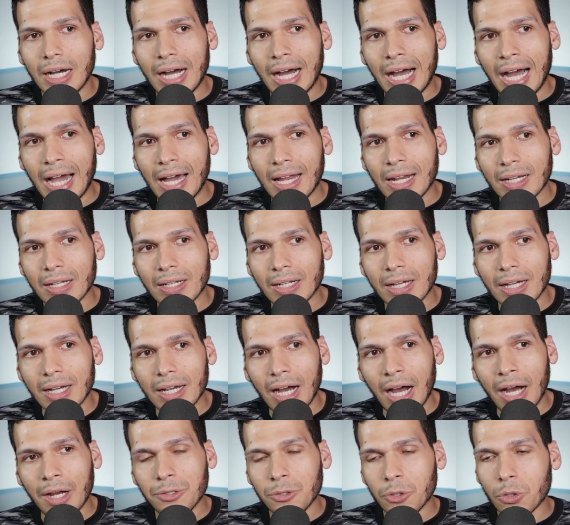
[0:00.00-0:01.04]
on
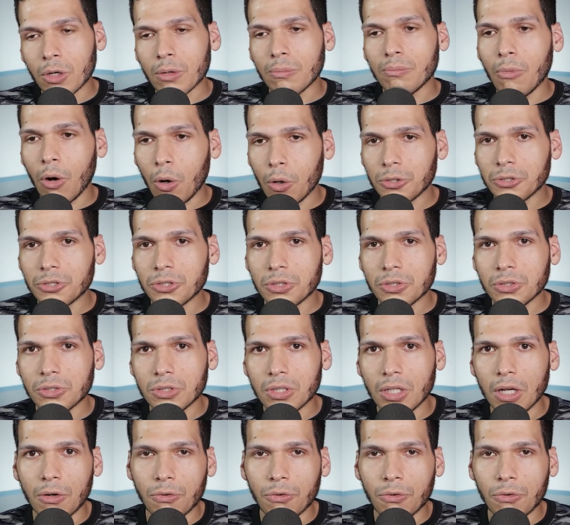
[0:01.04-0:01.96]
your emotions